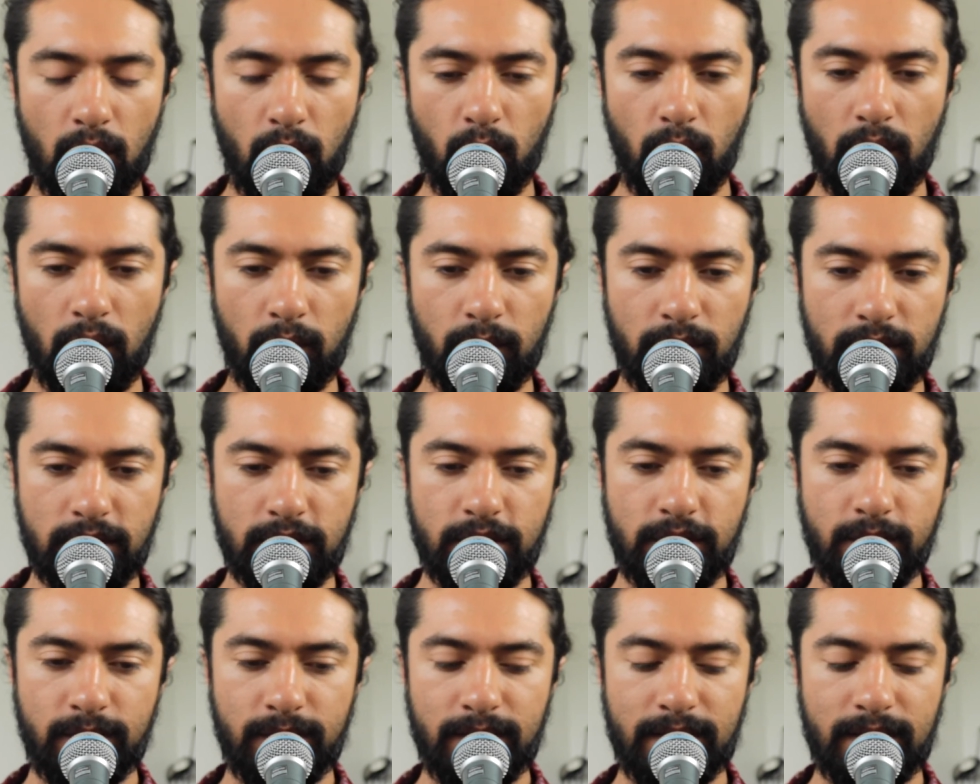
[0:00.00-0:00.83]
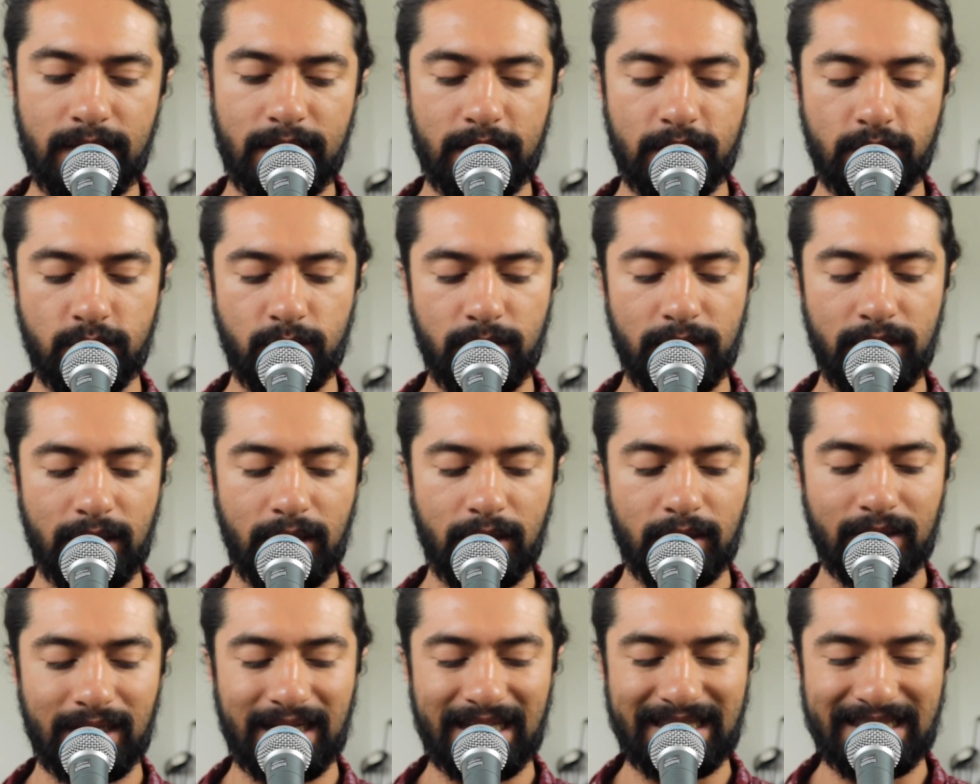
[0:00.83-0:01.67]
what we're doing is we
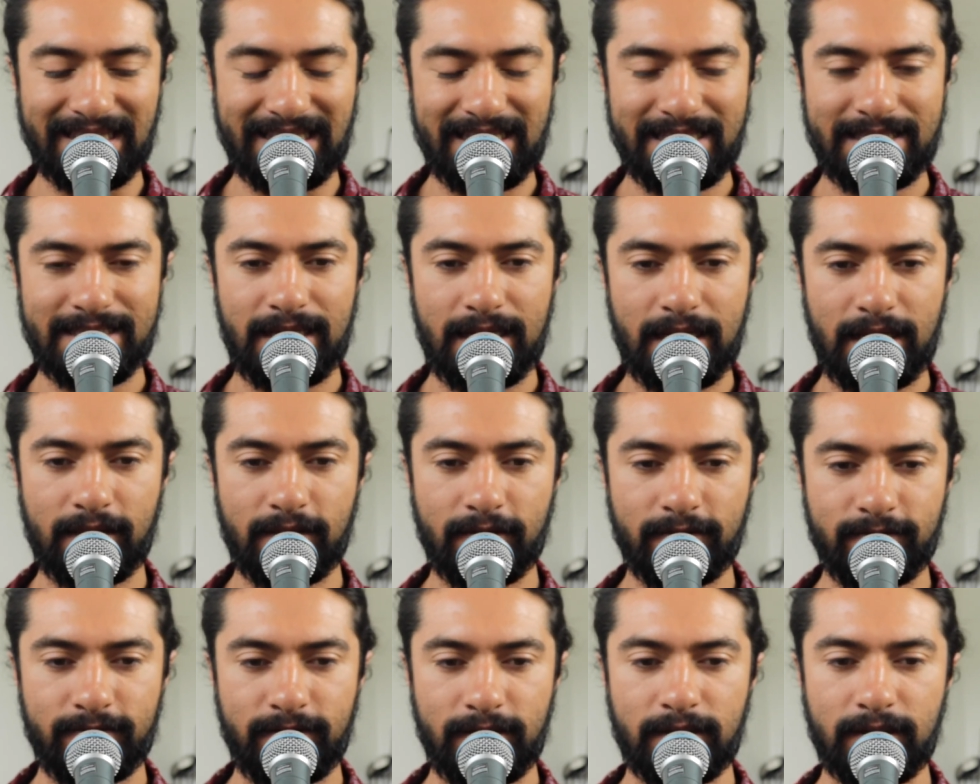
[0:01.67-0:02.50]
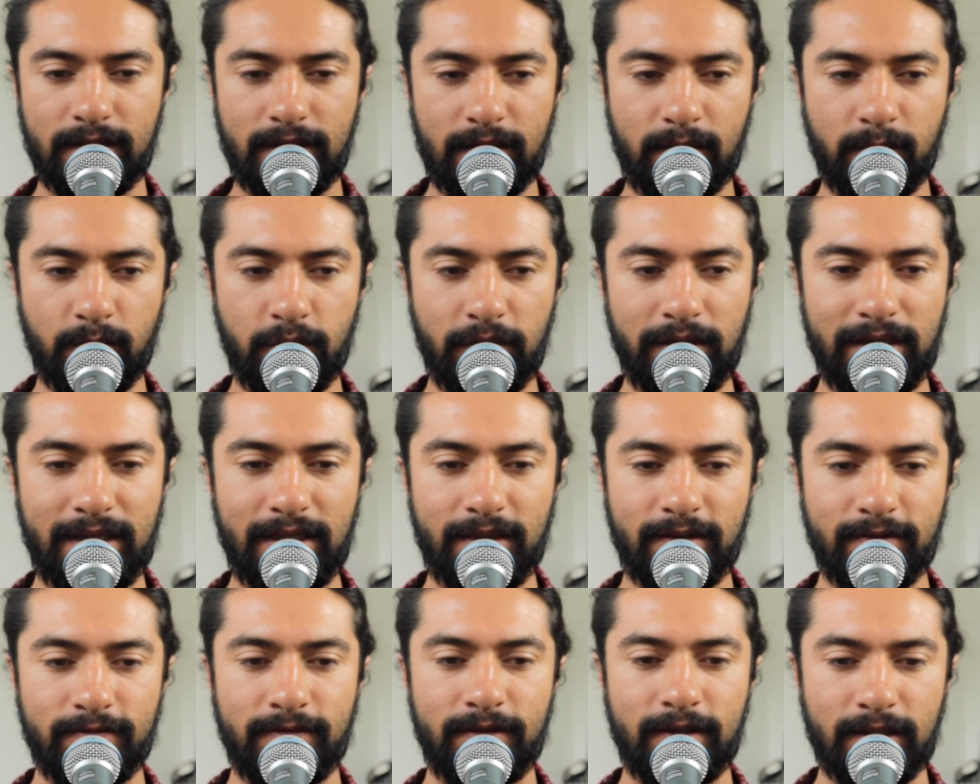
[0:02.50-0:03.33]
are eliciting the feeling
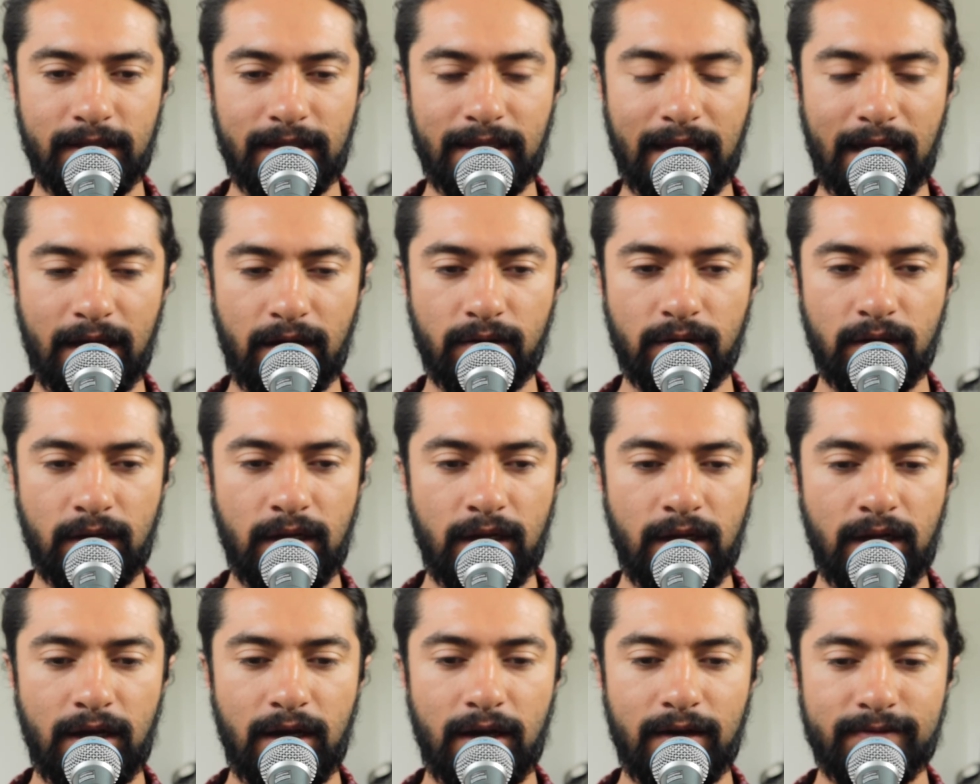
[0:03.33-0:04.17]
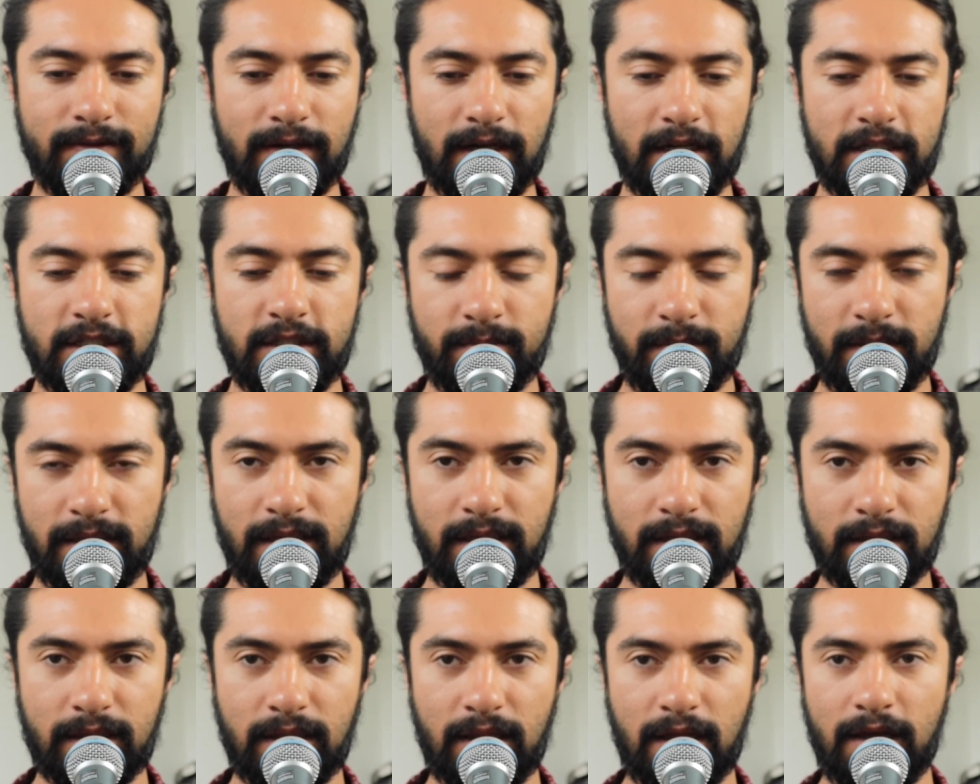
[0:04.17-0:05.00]
bringing the feeling out of us
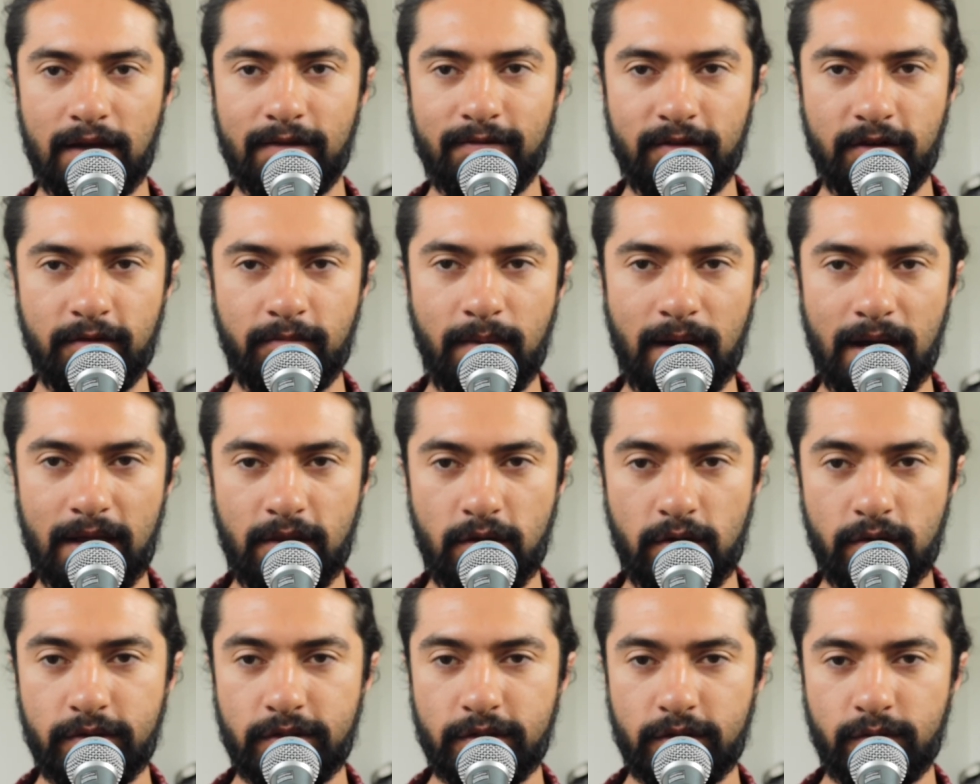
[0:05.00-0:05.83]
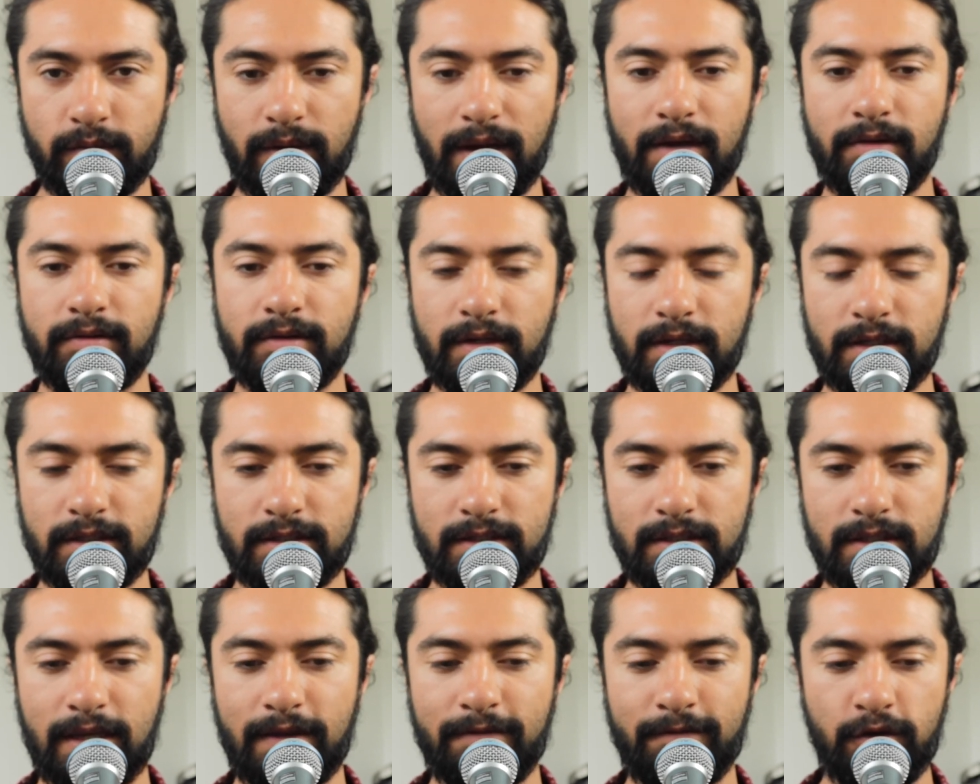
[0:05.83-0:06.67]
being loved by those around
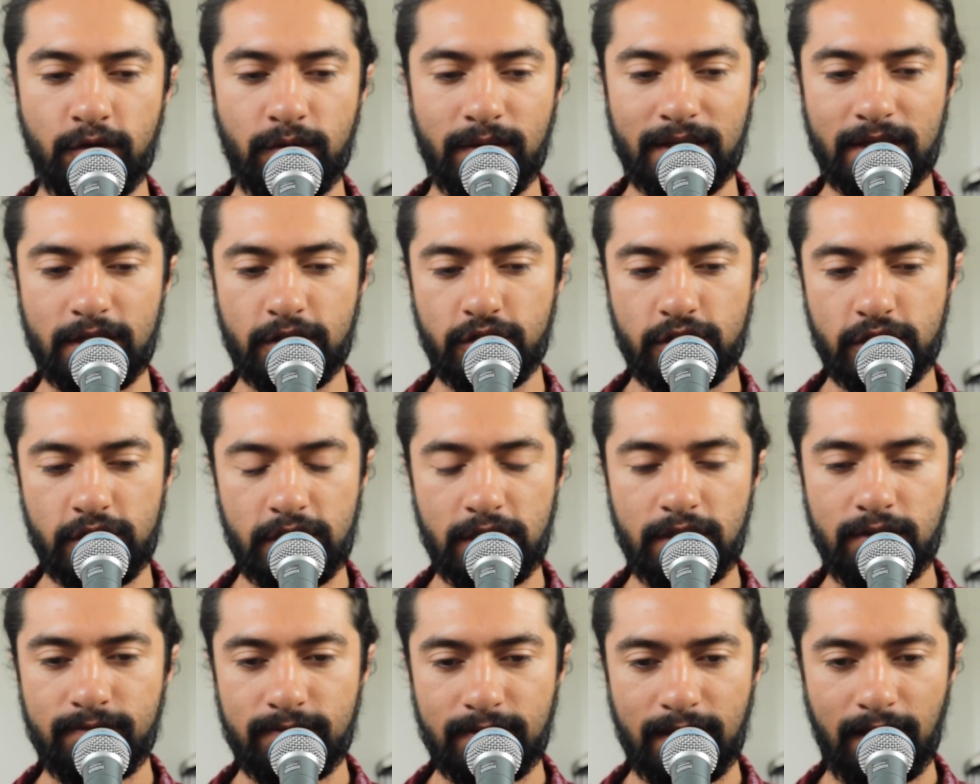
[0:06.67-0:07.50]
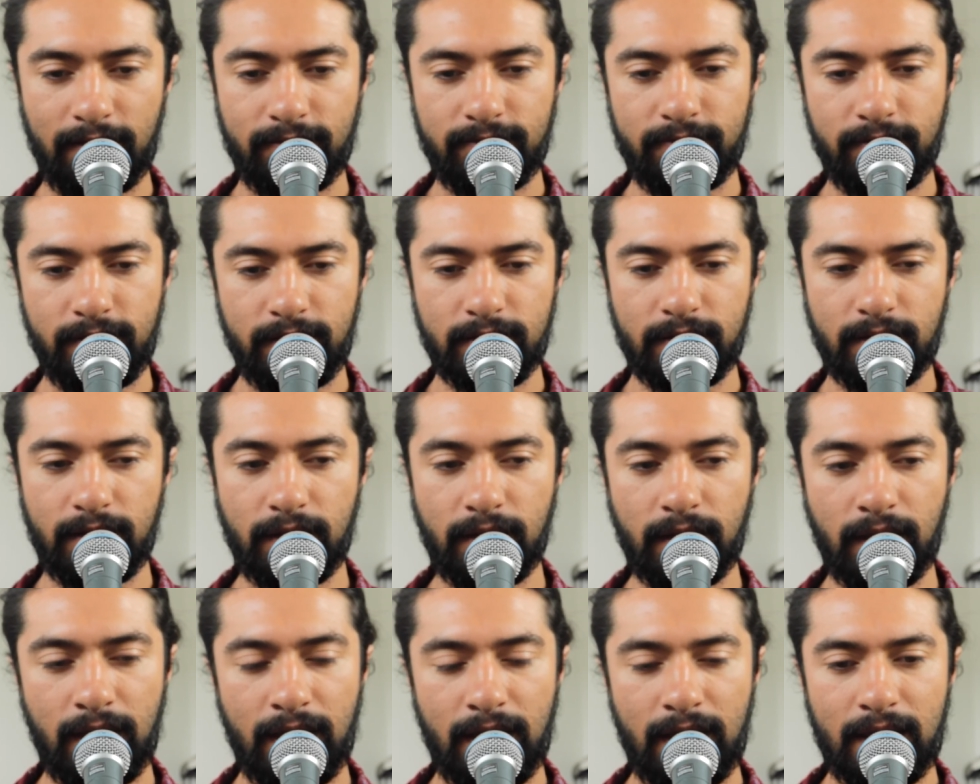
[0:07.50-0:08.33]
us if you can achieve that
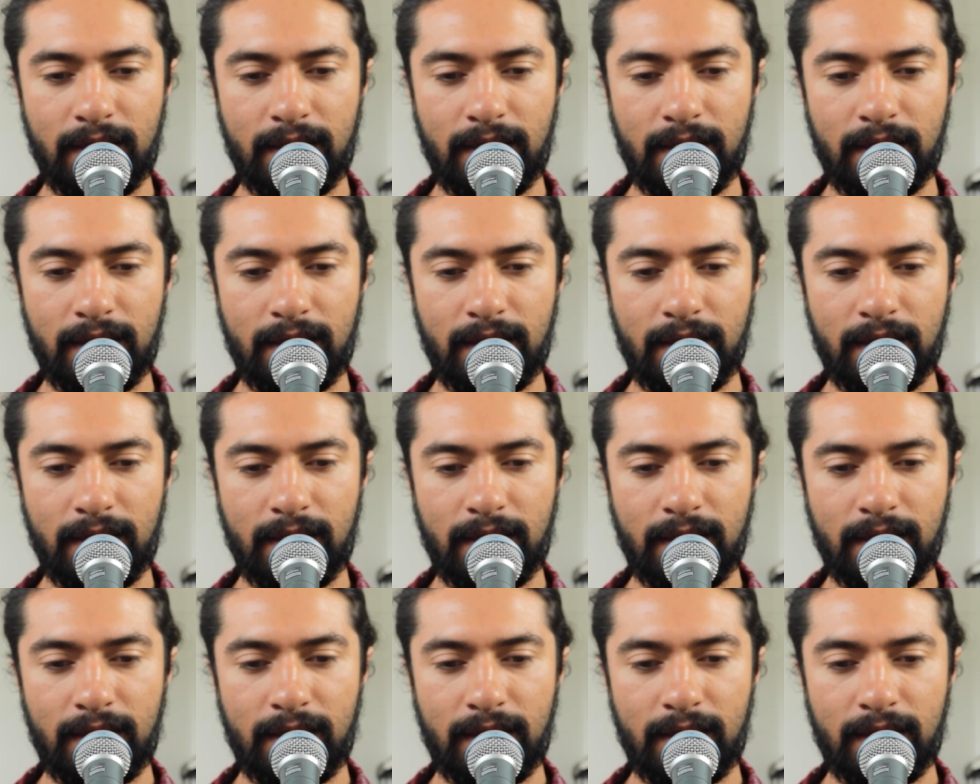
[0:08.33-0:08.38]
feeling